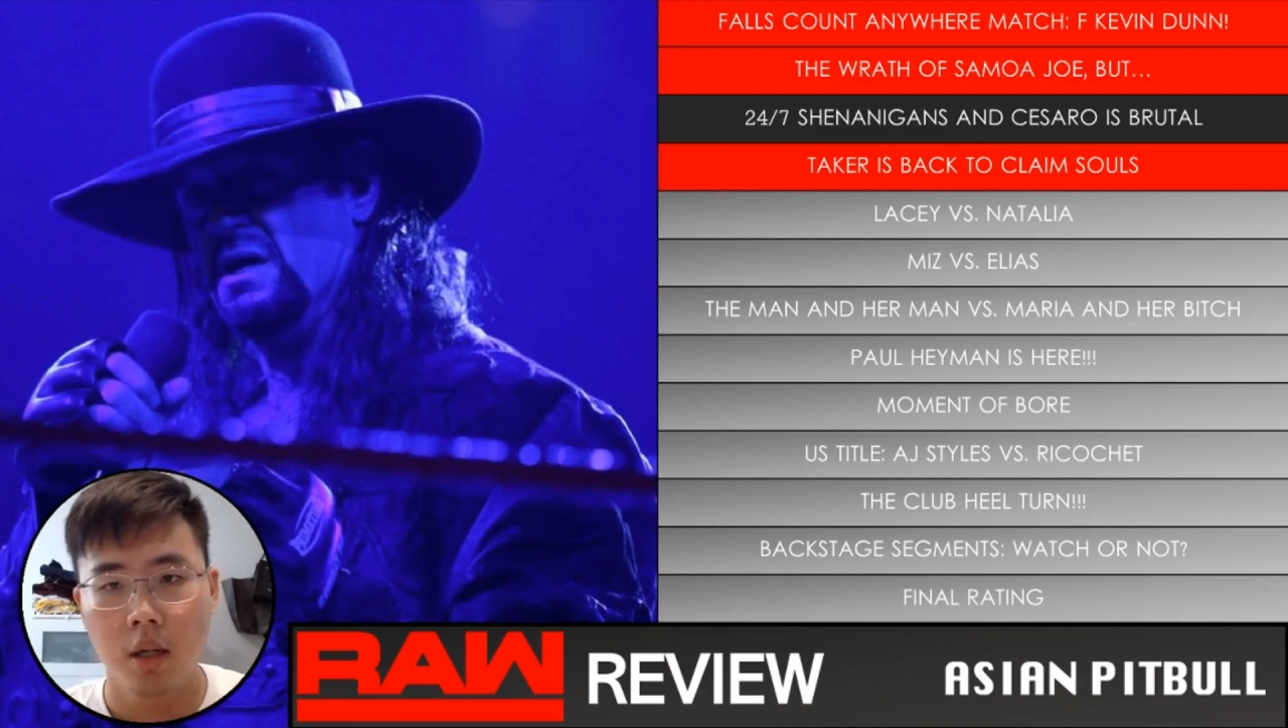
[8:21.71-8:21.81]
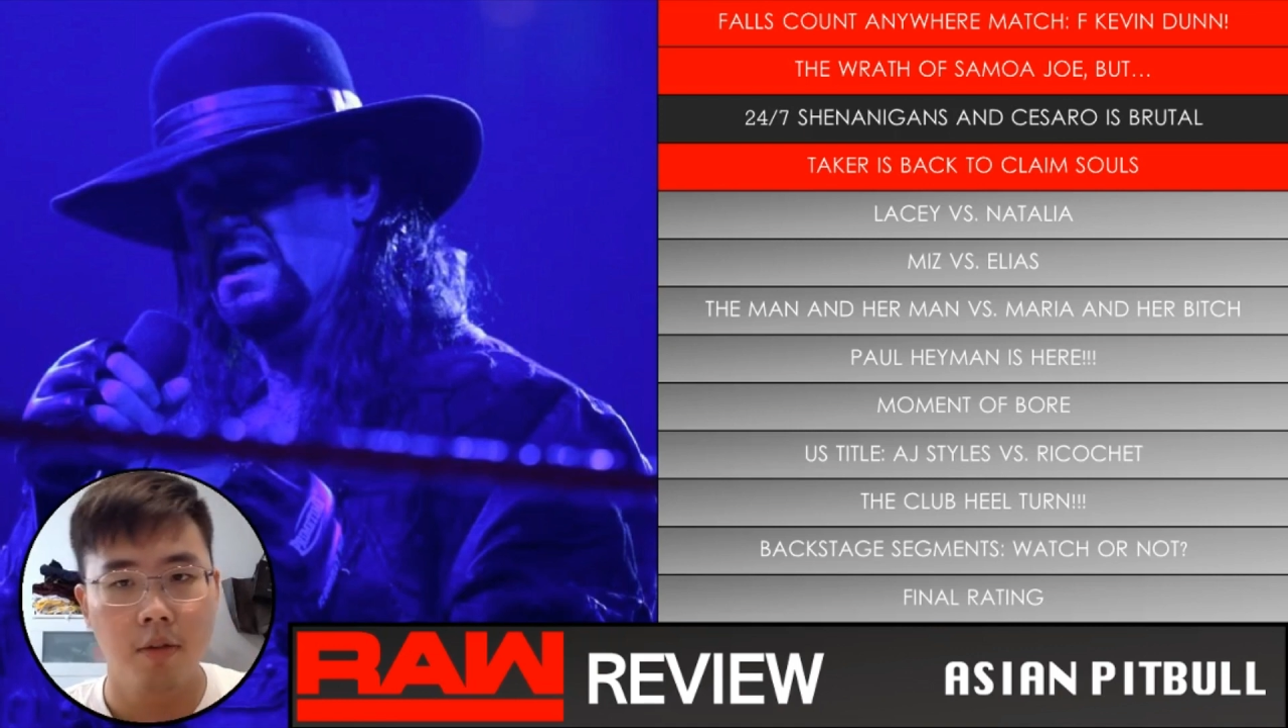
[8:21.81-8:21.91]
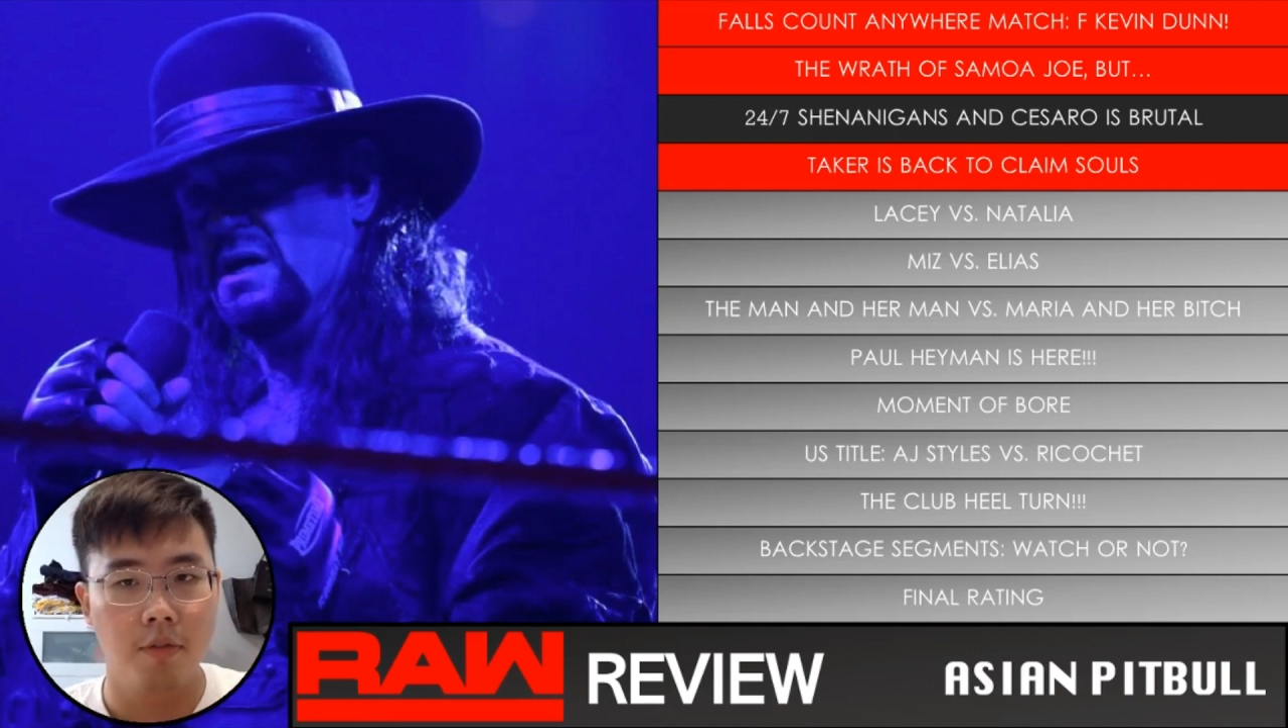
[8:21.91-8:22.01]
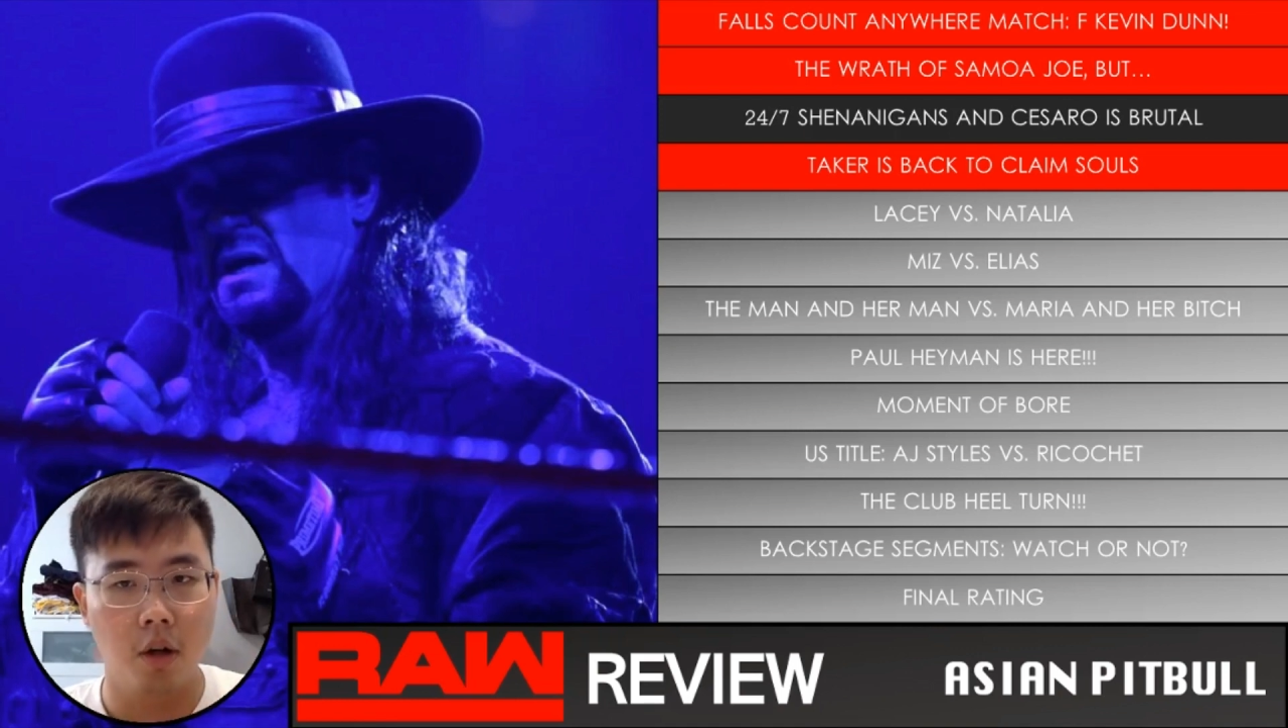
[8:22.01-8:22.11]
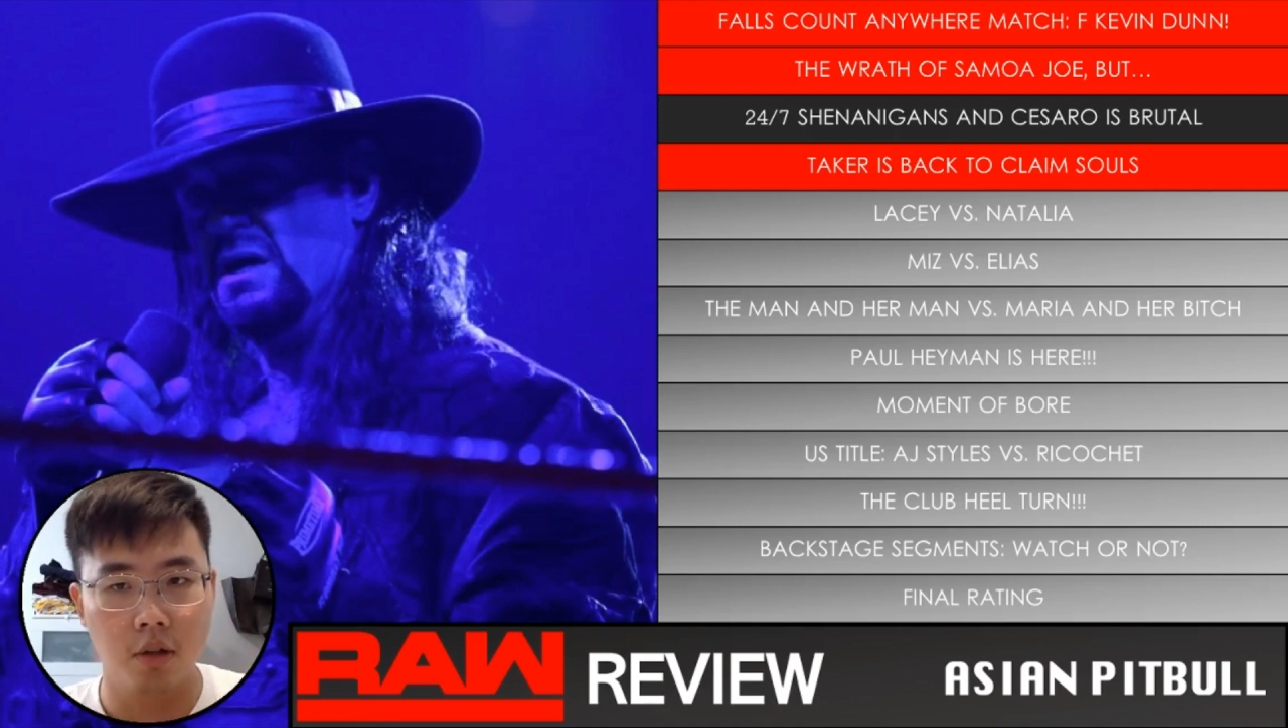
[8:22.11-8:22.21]

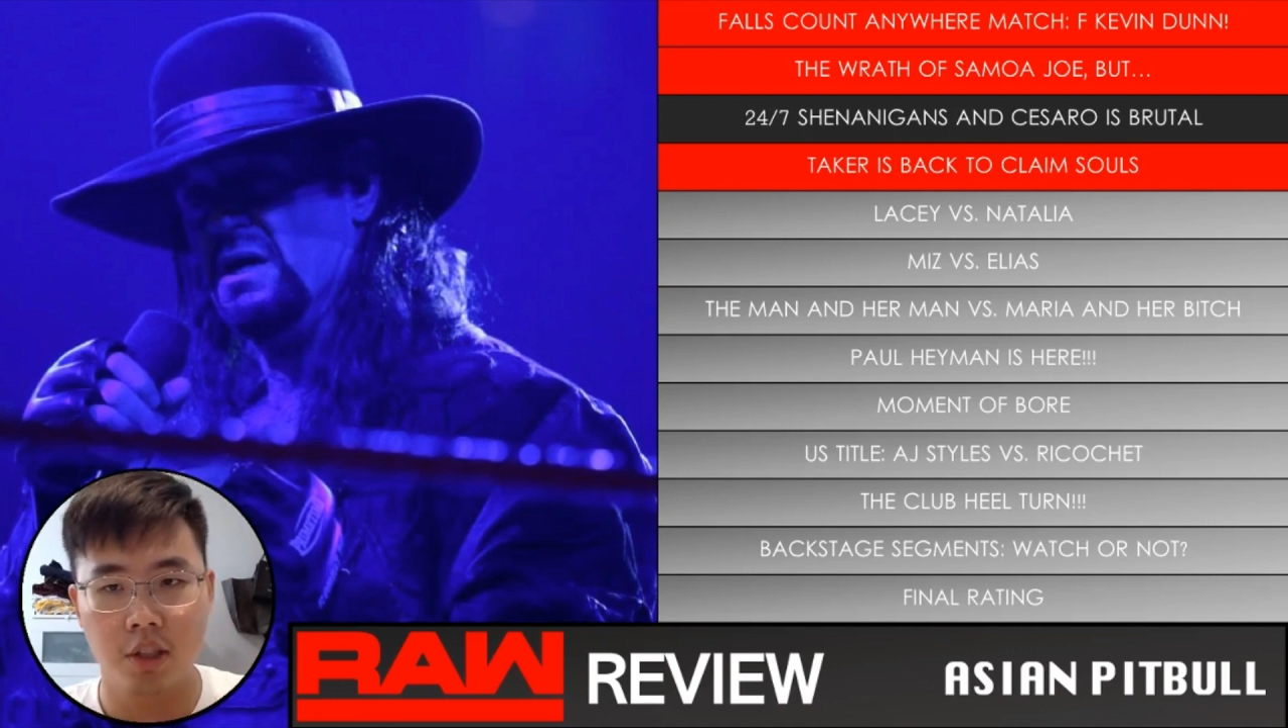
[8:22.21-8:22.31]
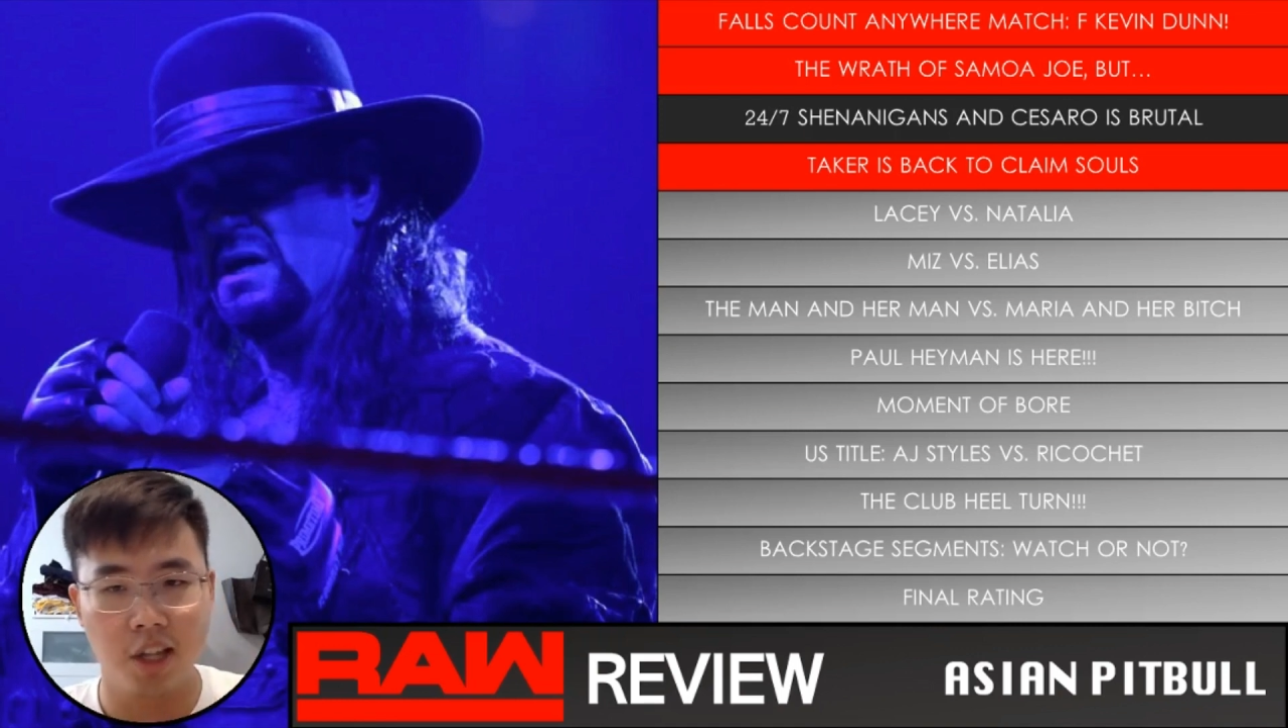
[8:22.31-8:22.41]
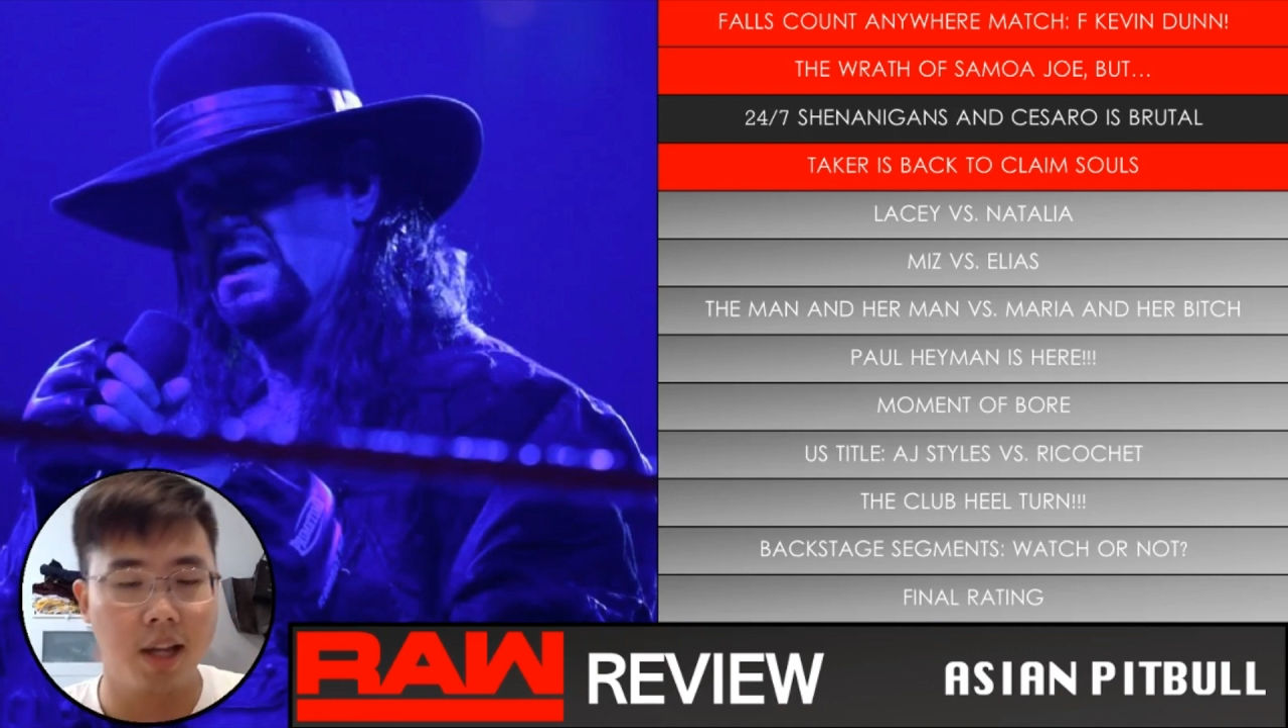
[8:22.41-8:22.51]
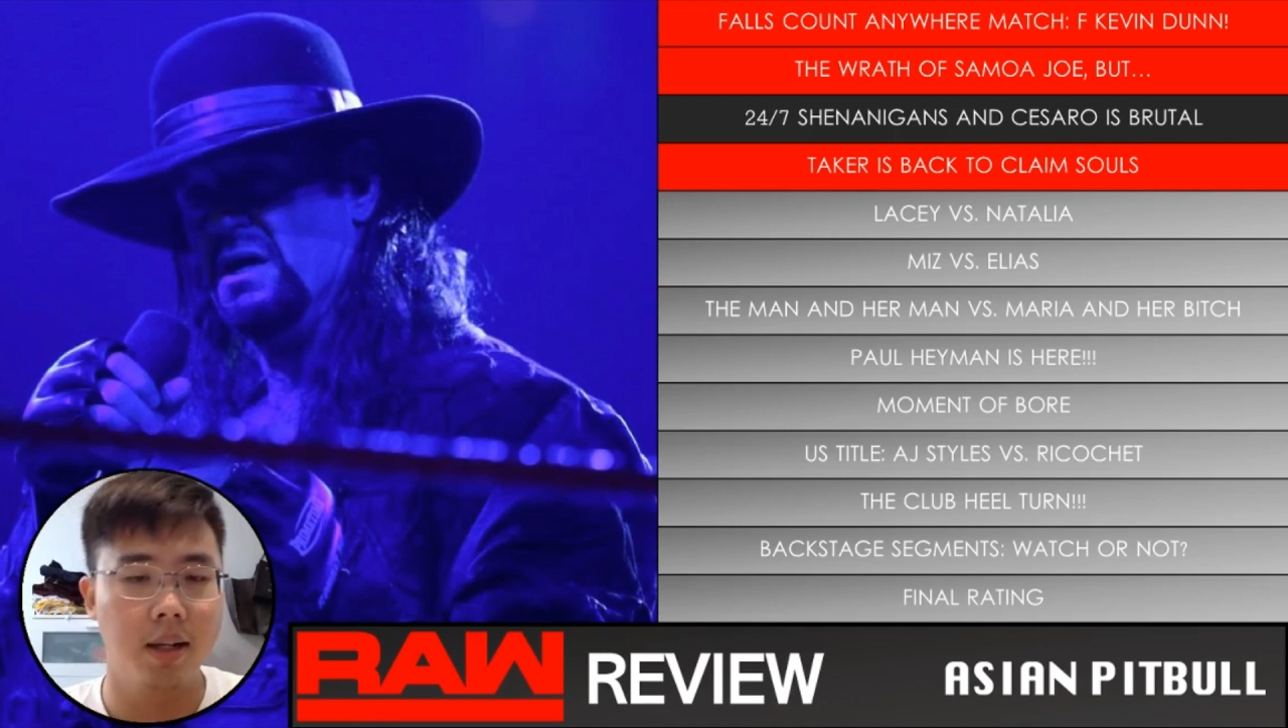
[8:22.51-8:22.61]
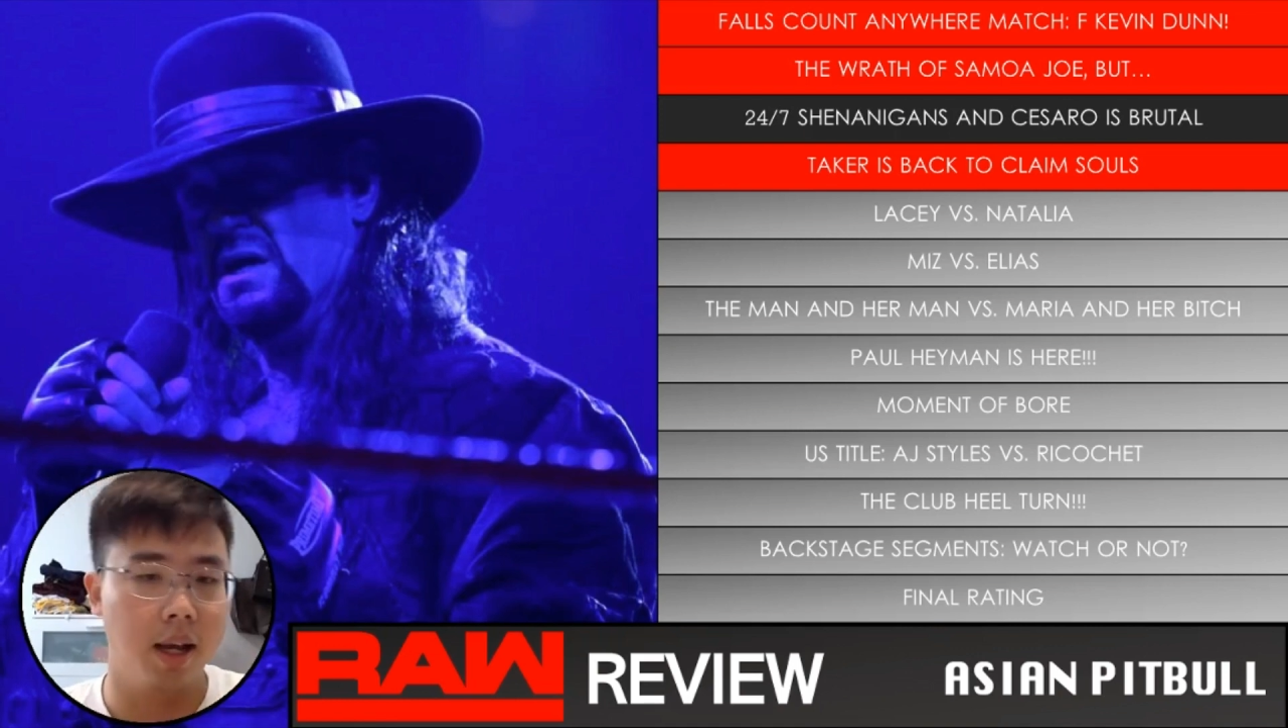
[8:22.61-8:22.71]
for Shane